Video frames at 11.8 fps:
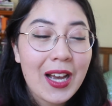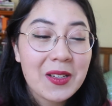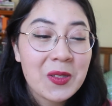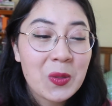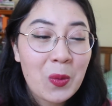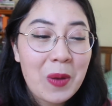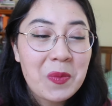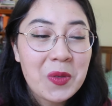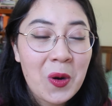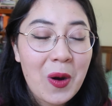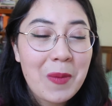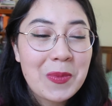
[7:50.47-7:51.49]
I swept
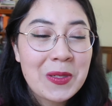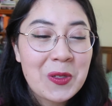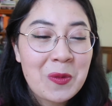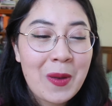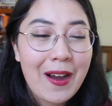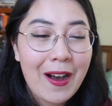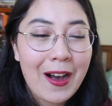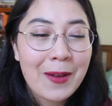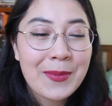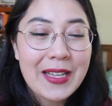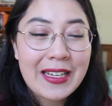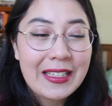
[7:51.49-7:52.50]
her up into my
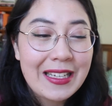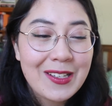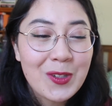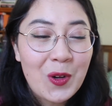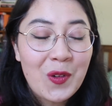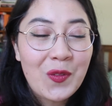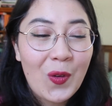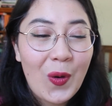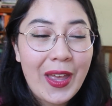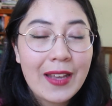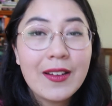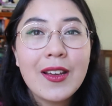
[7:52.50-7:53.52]
arms and kissed her
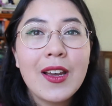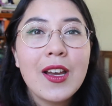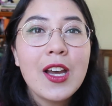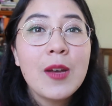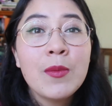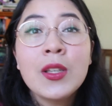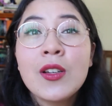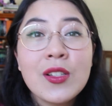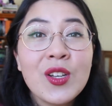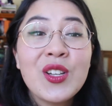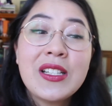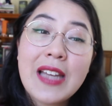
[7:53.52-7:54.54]
forehead.
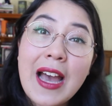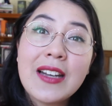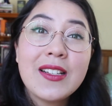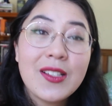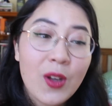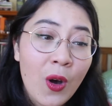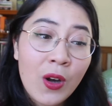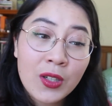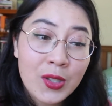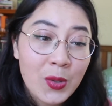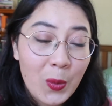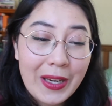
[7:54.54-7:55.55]
Because her daddy's
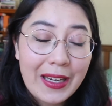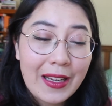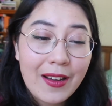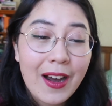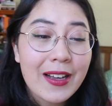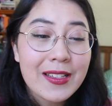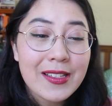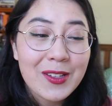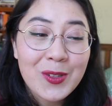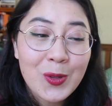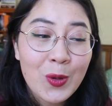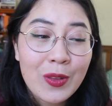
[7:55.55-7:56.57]
gone, sweetie, I
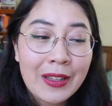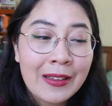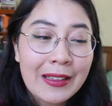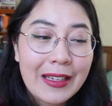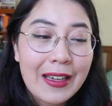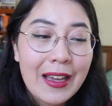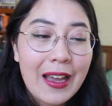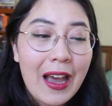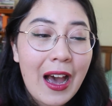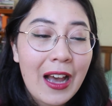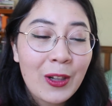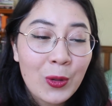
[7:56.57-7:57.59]
said soothingly.
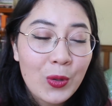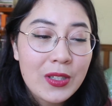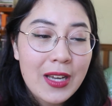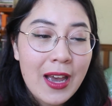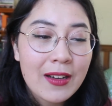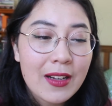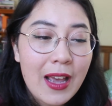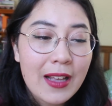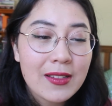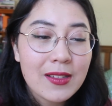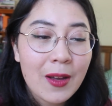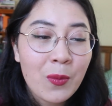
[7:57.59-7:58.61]
I looked down
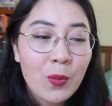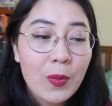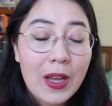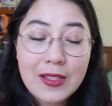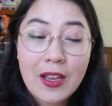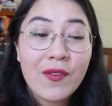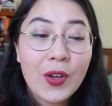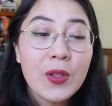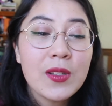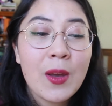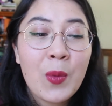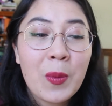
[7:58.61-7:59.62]
as I
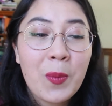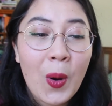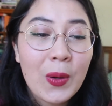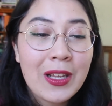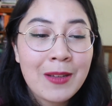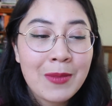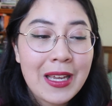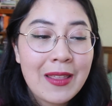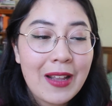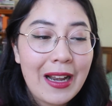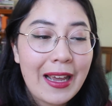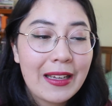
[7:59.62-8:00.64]
felt someone poking me in
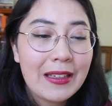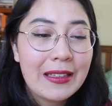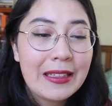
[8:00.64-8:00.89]
the leg.